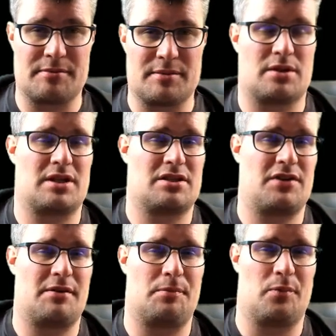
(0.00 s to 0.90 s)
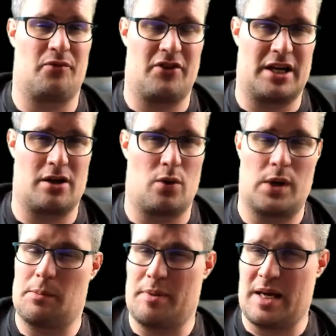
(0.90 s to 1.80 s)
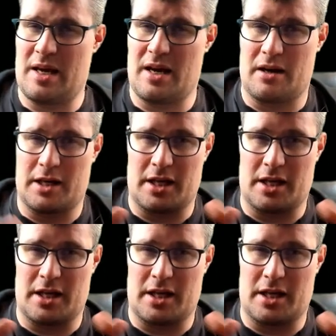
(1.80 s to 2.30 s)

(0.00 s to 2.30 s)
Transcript: So this video will be